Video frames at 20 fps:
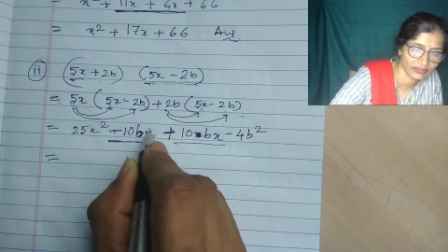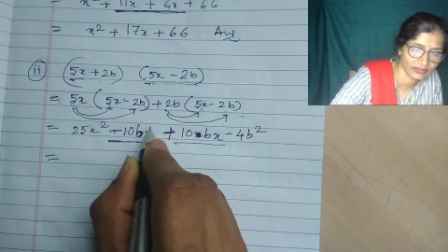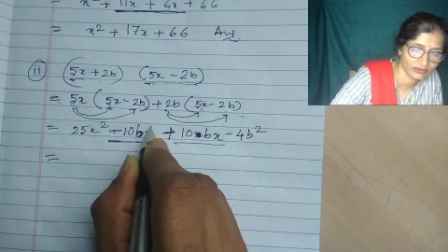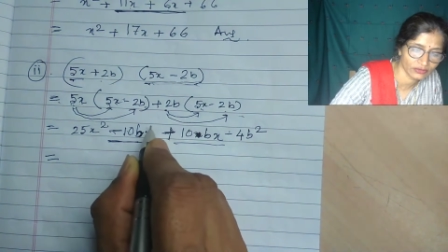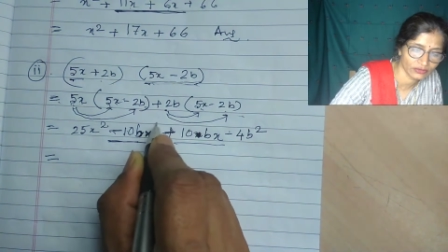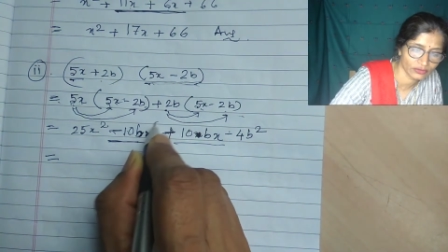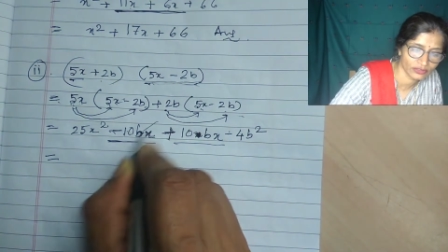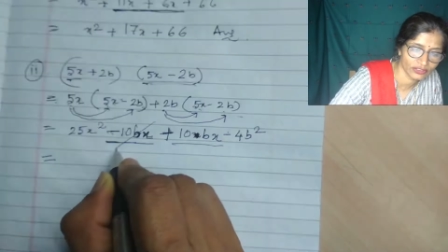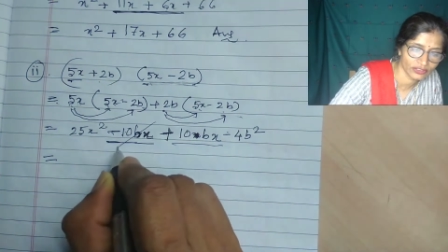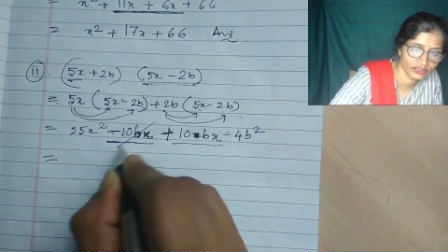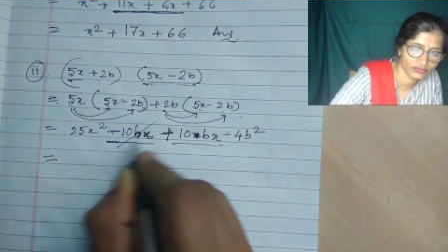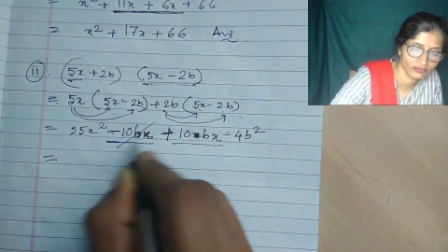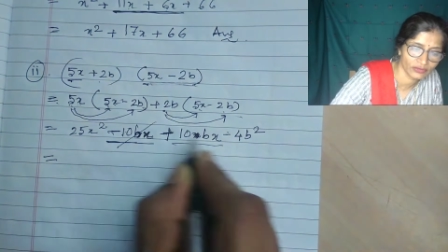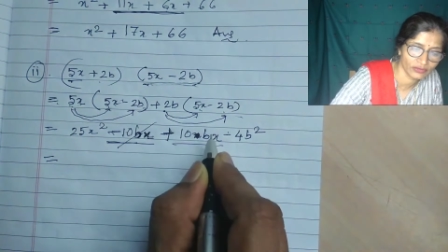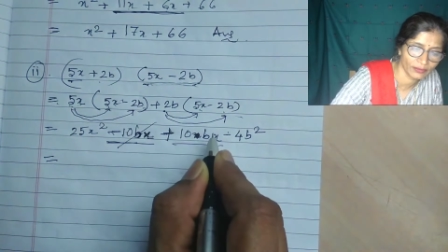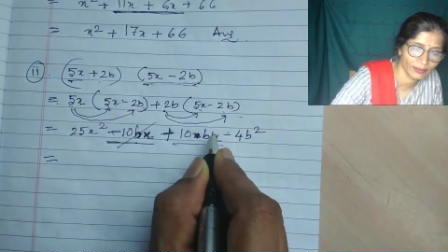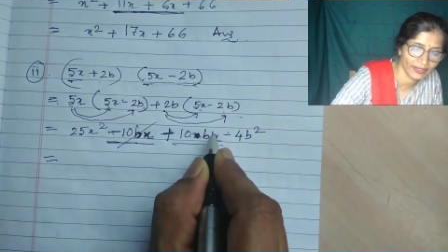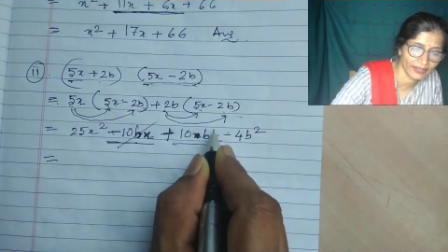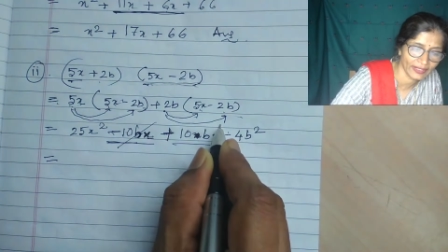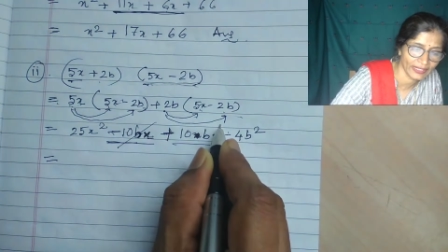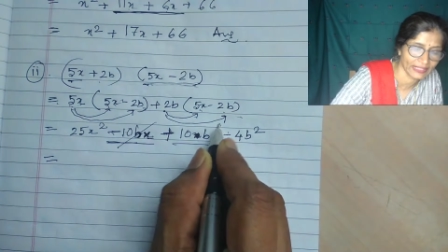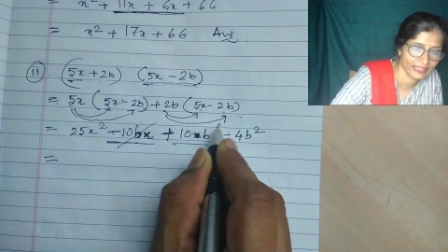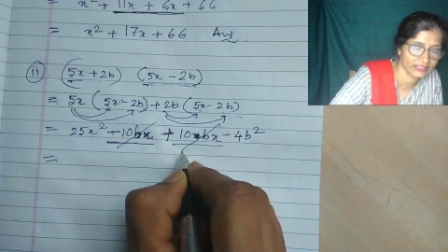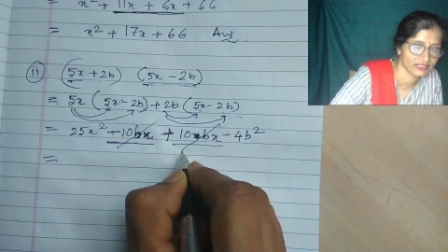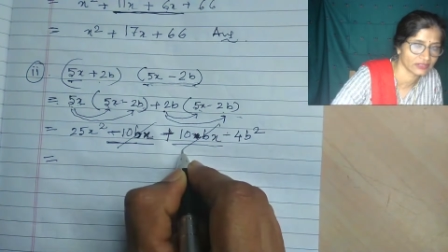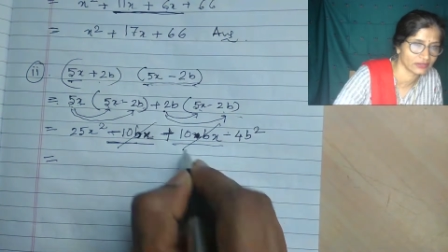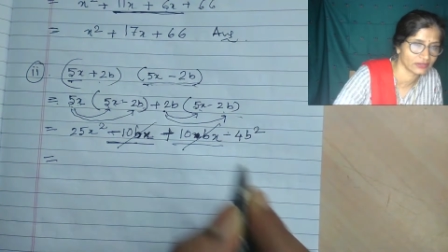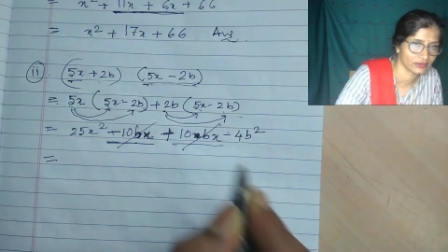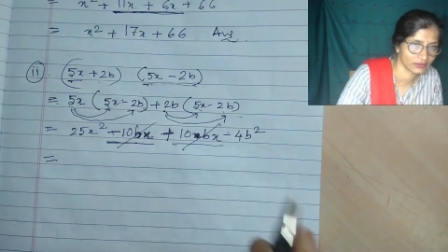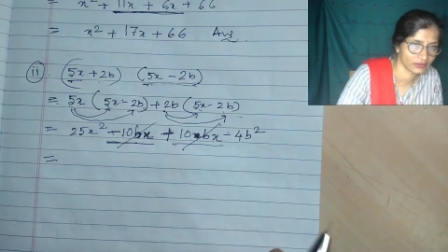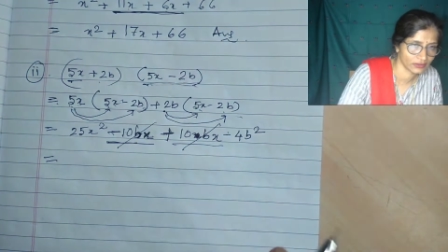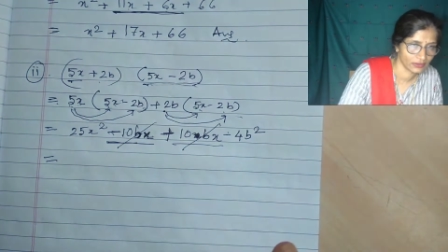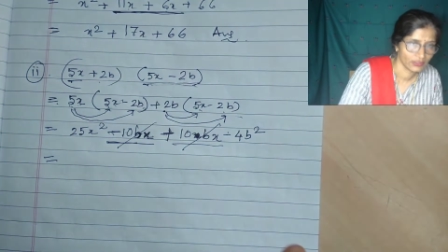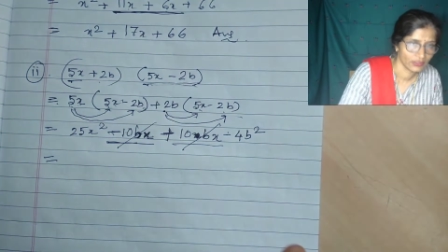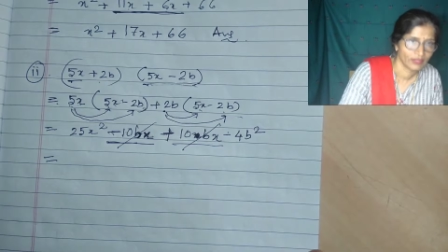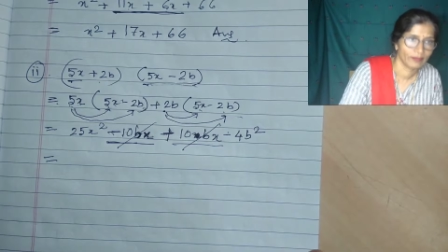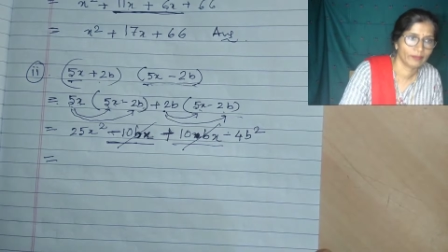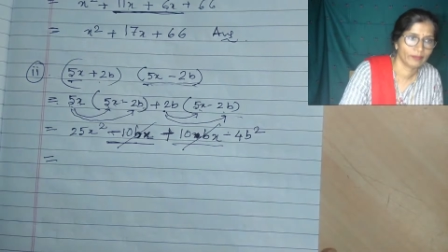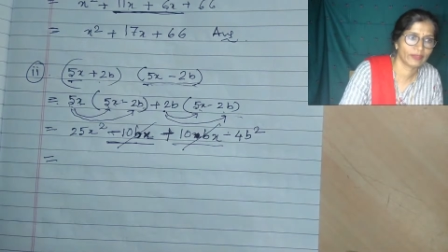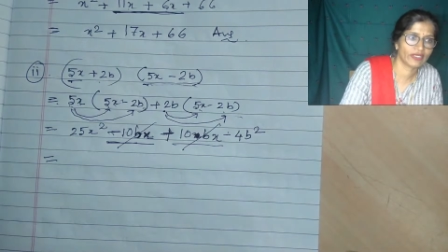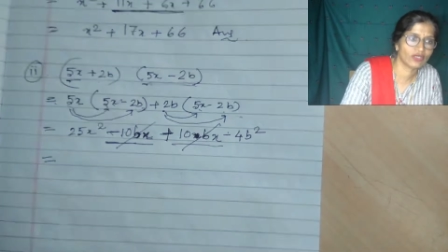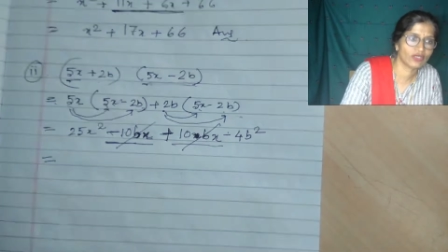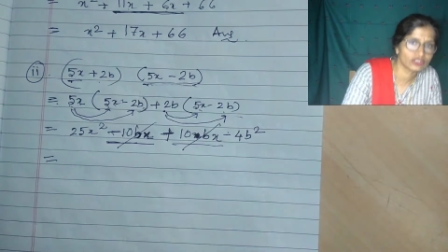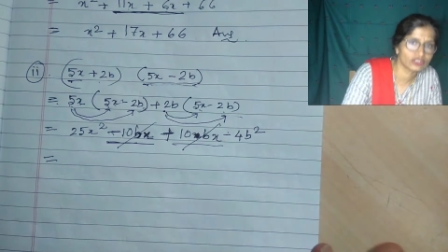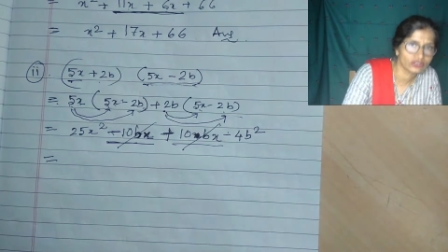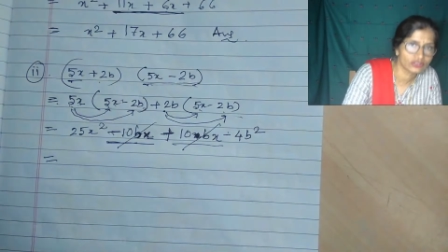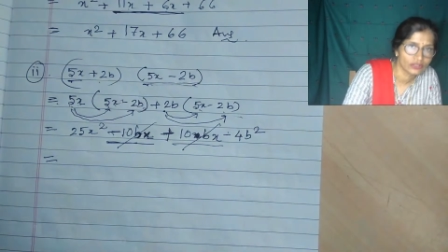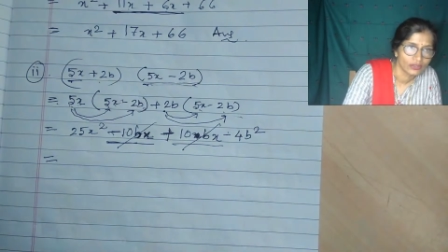So this will be cancelled because